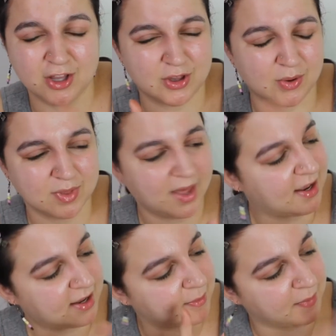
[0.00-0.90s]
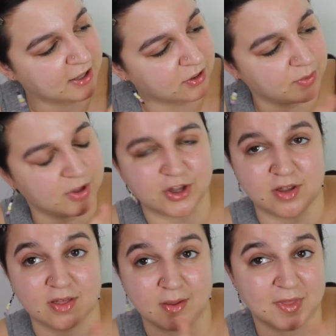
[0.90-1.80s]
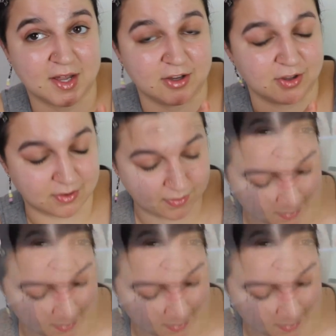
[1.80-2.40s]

don't take it by the swatches, I'm telling you.